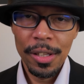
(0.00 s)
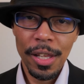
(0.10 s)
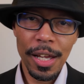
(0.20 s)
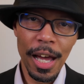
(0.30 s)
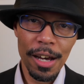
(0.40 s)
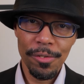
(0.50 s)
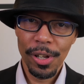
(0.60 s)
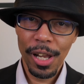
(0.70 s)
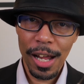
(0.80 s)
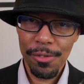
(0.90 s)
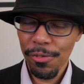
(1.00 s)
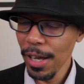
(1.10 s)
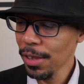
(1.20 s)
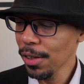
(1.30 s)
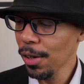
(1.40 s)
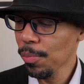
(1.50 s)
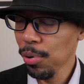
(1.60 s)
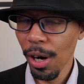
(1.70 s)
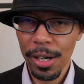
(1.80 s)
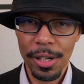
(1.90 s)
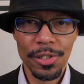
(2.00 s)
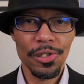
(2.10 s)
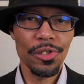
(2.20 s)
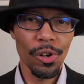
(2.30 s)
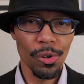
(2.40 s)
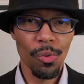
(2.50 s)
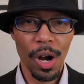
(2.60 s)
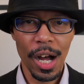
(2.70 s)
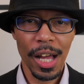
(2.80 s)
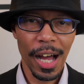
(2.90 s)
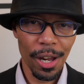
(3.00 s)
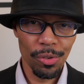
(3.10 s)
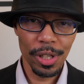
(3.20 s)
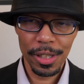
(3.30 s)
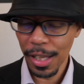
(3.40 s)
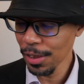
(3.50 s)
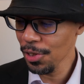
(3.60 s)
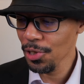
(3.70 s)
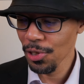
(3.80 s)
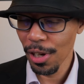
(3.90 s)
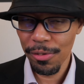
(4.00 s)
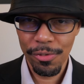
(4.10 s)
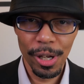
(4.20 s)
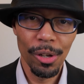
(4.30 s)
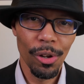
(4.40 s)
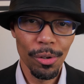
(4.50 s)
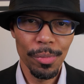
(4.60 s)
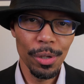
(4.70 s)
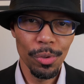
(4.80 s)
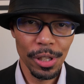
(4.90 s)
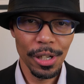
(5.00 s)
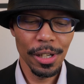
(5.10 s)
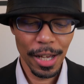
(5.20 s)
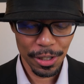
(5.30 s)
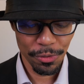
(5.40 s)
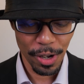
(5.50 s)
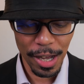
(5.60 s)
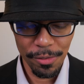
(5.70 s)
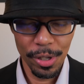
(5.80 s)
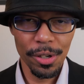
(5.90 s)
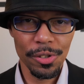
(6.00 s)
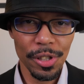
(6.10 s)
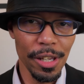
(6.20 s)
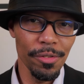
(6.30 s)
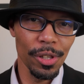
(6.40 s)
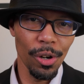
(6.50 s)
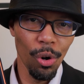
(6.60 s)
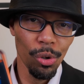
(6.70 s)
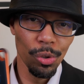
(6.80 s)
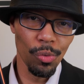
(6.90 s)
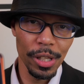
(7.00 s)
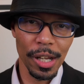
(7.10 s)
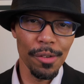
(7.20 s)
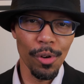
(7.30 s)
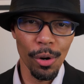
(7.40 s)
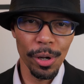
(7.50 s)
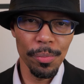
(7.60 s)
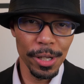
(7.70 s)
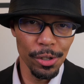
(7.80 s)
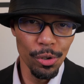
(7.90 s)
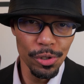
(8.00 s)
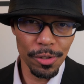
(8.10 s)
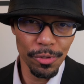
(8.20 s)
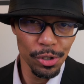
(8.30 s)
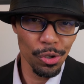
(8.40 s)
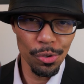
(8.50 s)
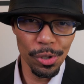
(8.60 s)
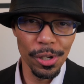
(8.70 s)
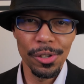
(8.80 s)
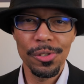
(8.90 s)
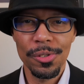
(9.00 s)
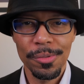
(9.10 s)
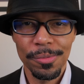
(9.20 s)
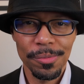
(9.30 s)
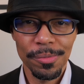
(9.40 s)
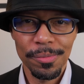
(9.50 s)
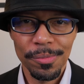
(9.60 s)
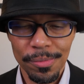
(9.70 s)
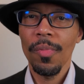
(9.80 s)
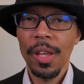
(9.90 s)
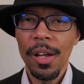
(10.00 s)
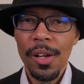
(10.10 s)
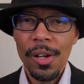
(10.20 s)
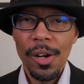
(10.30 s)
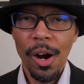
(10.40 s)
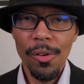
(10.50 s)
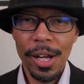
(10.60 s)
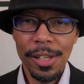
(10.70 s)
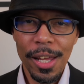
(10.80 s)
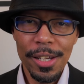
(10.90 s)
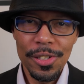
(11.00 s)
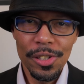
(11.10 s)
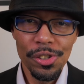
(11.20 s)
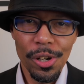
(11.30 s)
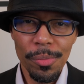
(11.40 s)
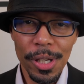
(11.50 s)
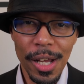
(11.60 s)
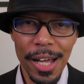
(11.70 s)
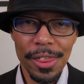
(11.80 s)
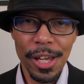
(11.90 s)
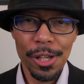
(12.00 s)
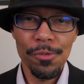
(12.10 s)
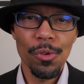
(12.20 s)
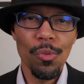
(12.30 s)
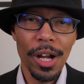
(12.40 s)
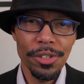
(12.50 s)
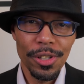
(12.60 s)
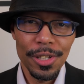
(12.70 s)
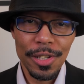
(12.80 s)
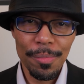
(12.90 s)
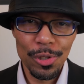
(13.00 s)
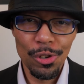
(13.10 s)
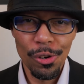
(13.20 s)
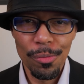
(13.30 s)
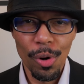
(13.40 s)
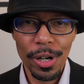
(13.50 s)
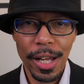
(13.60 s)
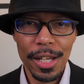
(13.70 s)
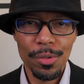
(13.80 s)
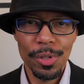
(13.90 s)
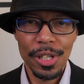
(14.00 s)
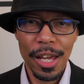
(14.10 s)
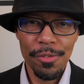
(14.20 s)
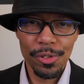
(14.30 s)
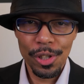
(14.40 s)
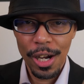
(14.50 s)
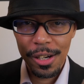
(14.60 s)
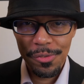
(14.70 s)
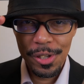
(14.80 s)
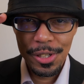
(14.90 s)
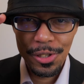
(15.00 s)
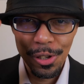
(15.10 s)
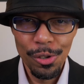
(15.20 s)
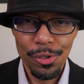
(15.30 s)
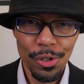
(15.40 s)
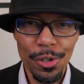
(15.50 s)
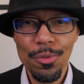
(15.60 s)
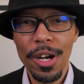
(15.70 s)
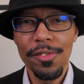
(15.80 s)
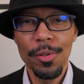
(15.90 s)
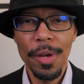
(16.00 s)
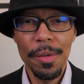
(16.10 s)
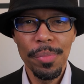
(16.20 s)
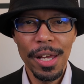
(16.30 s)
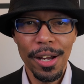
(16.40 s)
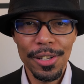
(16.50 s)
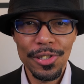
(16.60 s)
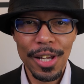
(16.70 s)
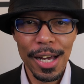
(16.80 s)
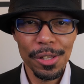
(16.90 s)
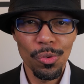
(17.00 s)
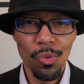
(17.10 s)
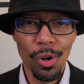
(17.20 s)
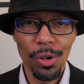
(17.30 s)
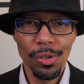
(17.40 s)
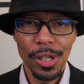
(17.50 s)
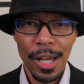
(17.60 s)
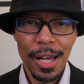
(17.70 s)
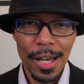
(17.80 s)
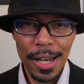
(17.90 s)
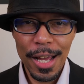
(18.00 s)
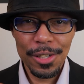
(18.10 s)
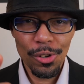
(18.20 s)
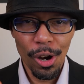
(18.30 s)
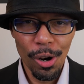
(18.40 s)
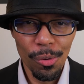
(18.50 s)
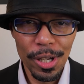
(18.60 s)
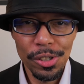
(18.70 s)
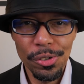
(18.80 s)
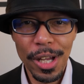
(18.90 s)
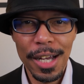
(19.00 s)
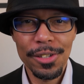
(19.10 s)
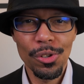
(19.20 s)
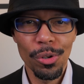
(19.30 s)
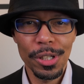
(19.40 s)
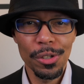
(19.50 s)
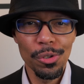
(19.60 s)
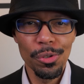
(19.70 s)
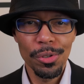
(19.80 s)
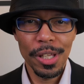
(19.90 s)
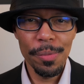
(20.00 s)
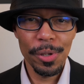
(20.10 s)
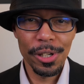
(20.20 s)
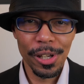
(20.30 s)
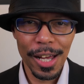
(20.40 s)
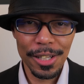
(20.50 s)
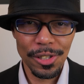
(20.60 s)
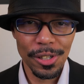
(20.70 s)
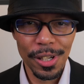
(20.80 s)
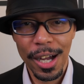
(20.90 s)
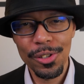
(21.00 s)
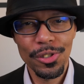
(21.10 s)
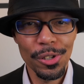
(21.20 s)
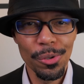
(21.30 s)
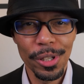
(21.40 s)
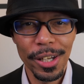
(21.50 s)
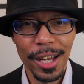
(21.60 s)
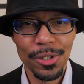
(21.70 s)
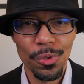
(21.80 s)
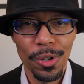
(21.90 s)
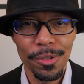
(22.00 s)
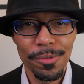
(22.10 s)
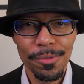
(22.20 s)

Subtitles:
They have a lot of faith in their products, and so do I. I don't think that this is going to fail on me within the next 5 years, even the older that I've already been using for 2 years. Alright, ladies and gentlemen, I thank you for watching this episode of Marc Antomattei Photography. Salute to you wherever you may be out inside the world. And as always, you guys know what to do. Keep it classy. I'll see you in the next one.